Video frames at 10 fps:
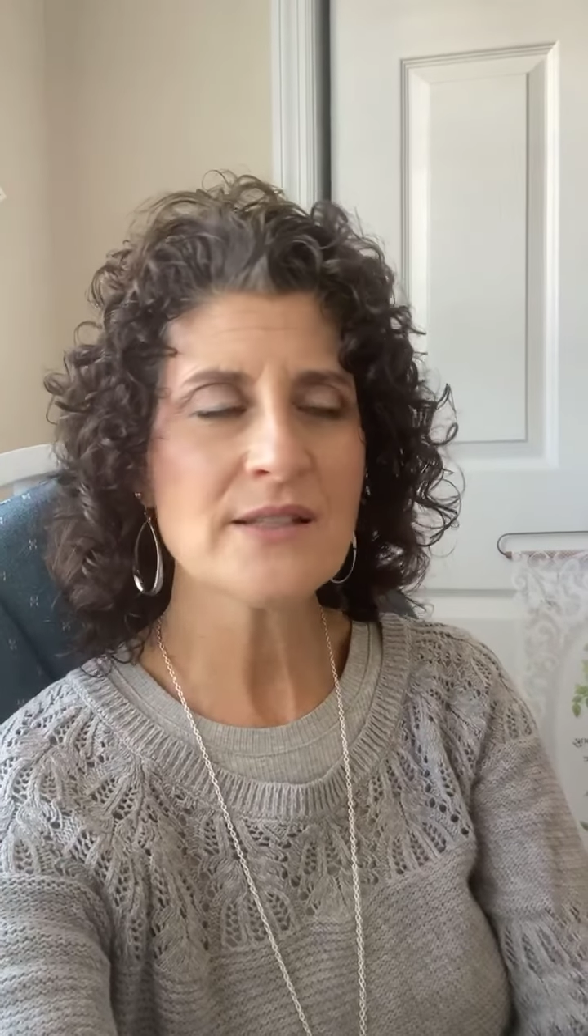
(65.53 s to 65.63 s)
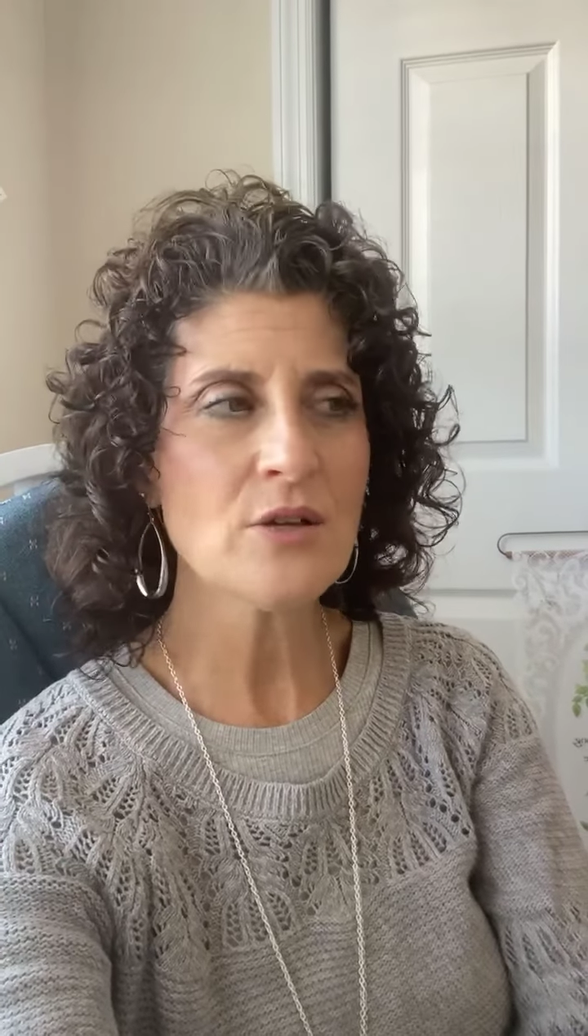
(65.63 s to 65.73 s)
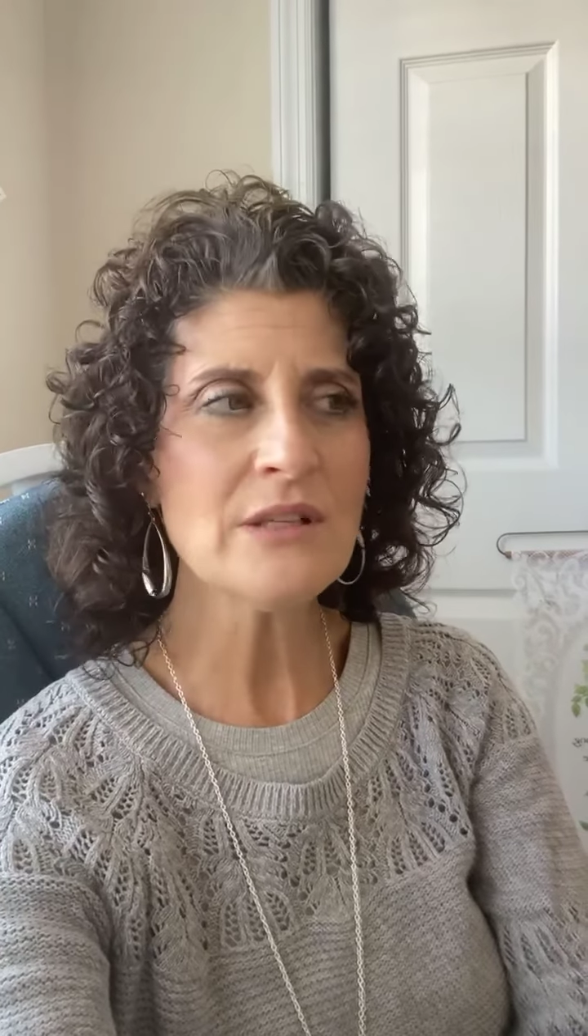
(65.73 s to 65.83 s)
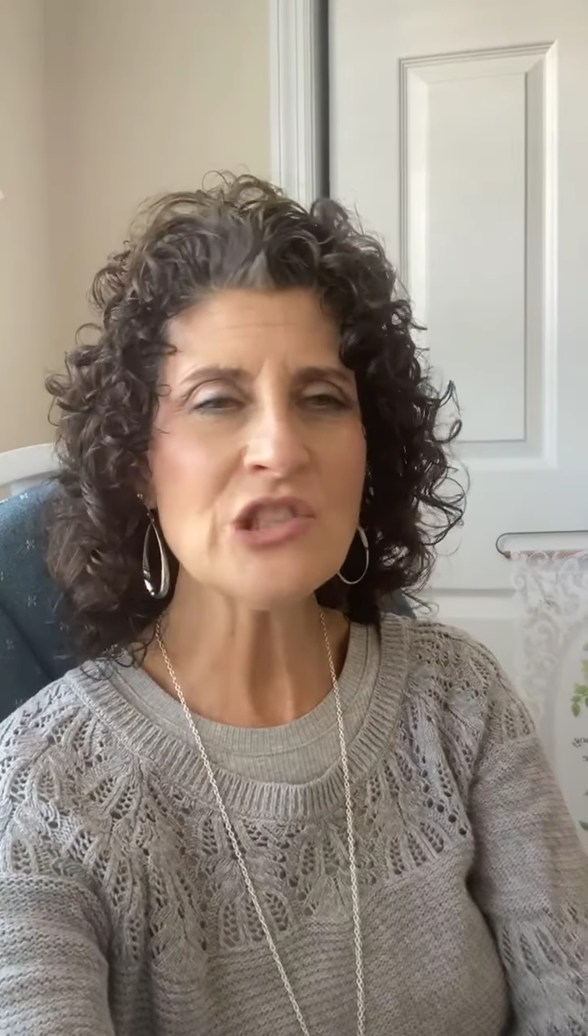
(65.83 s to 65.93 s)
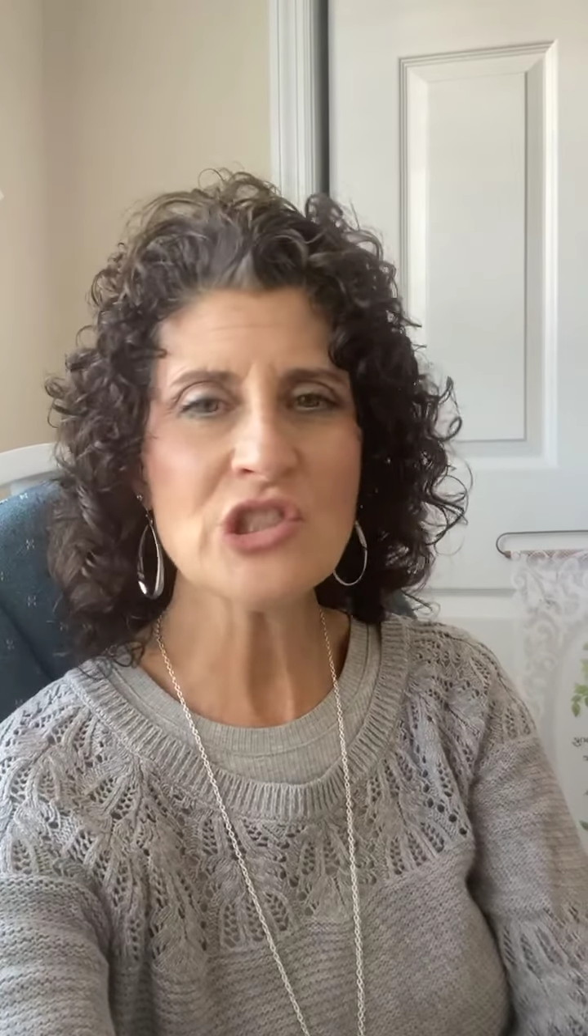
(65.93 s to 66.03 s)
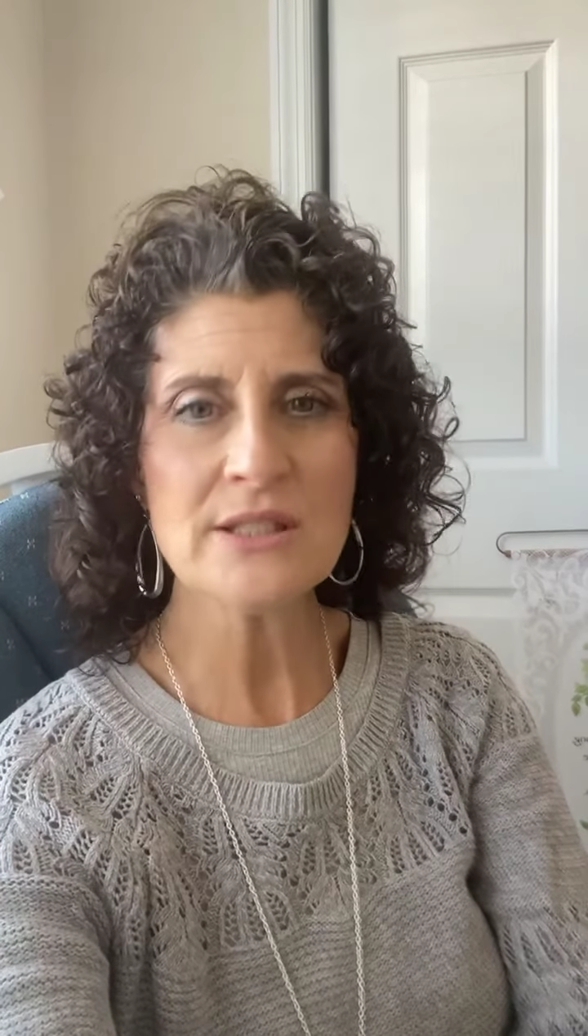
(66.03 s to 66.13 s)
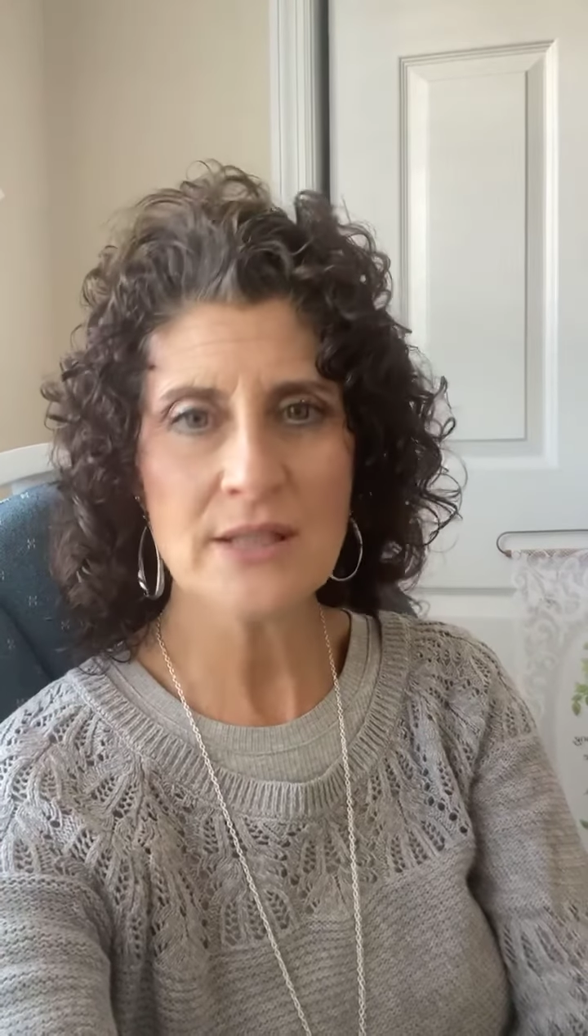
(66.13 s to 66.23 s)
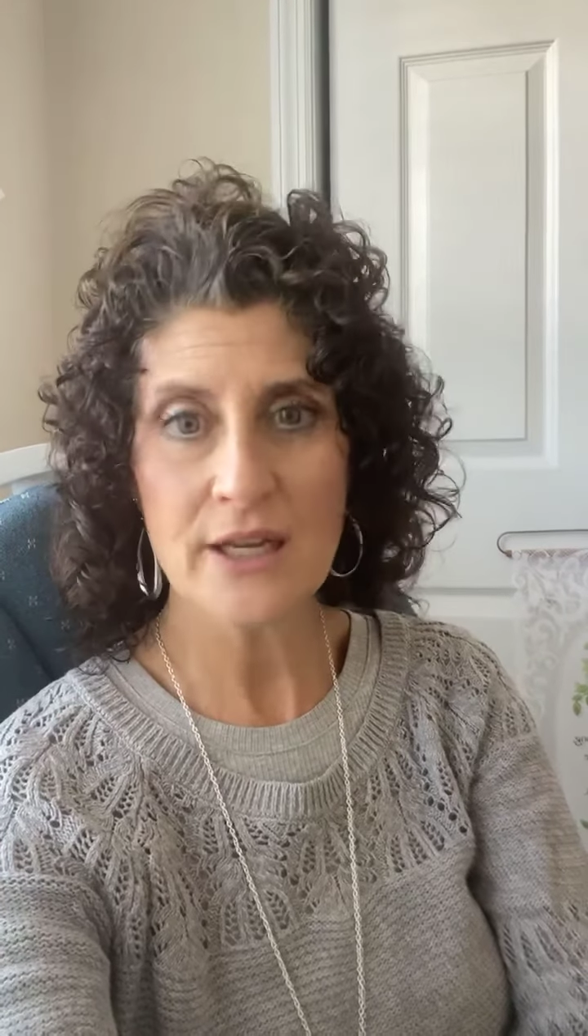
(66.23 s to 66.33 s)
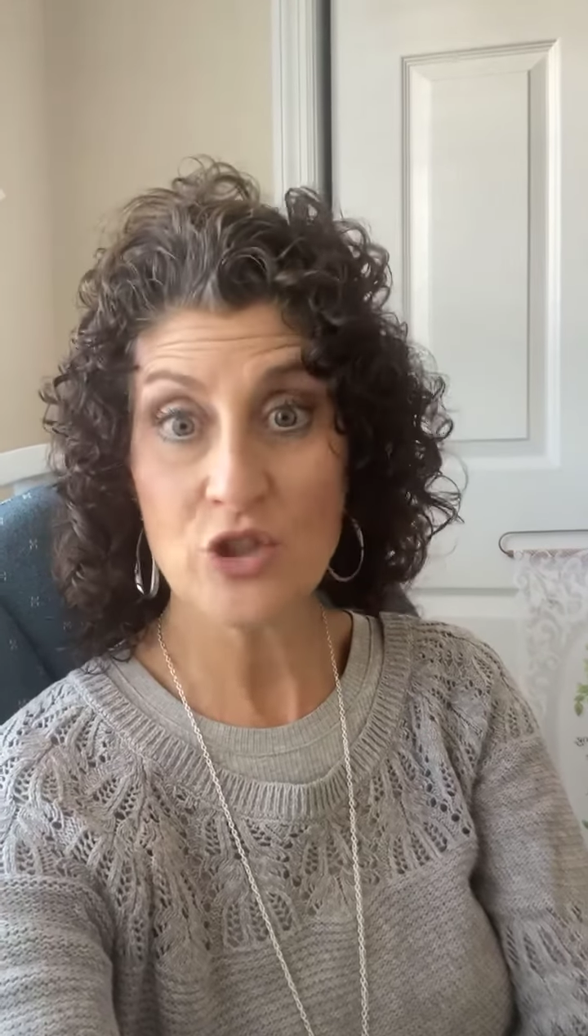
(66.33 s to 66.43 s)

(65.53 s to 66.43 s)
So, let's just take a